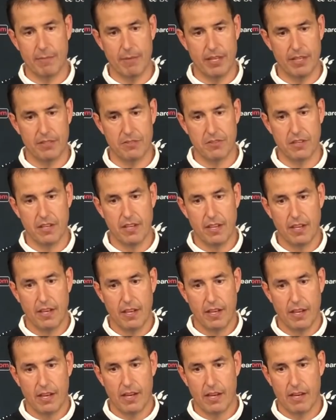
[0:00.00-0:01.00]
means,
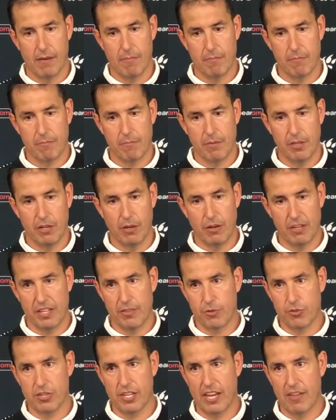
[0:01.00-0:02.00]
on
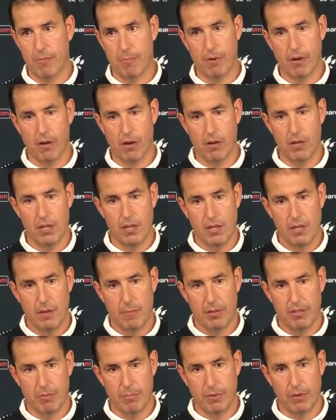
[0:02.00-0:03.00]
either side of the ball,
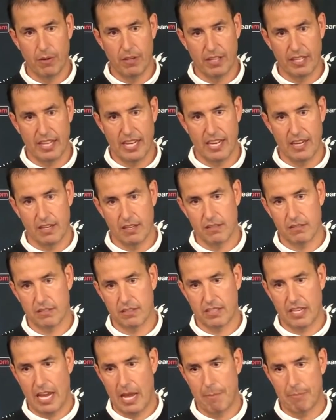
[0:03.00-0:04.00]
but the ability to kind of
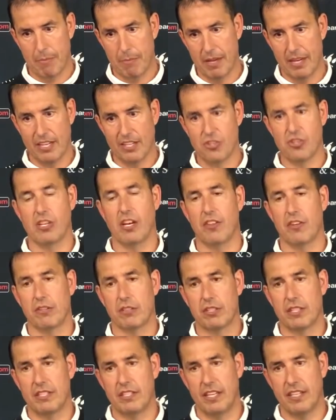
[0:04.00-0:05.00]
complement each
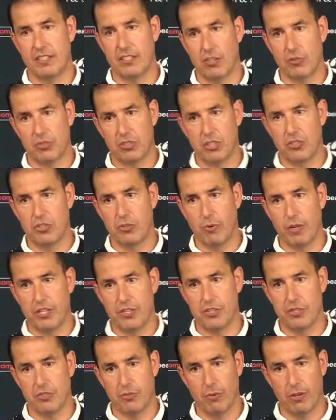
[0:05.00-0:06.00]
other in those
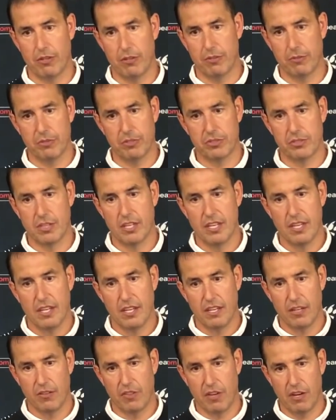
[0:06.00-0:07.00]
situations, whether it was,
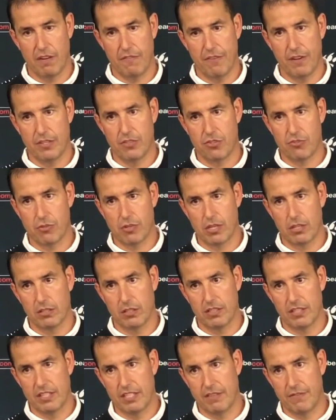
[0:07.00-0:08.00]
the offense
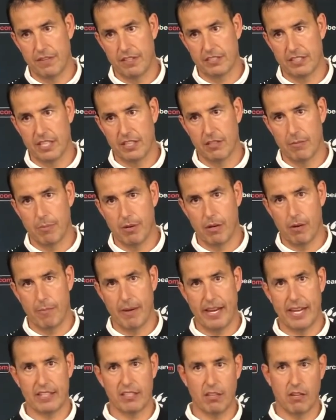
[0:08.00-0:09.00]
struggling, the defense getting the ball
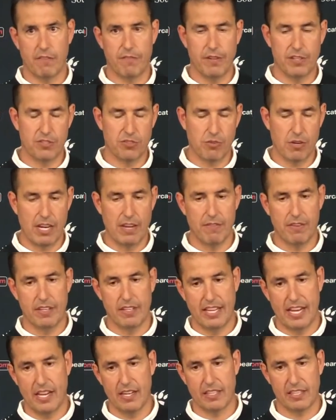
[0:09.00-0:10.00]
back, the offense driving
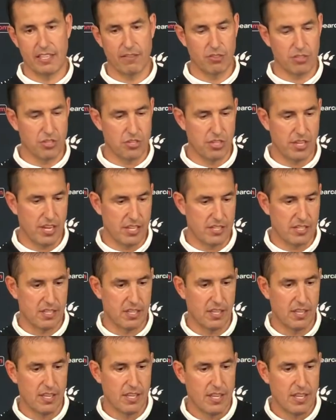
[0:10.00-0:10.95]
it down to give us a chance to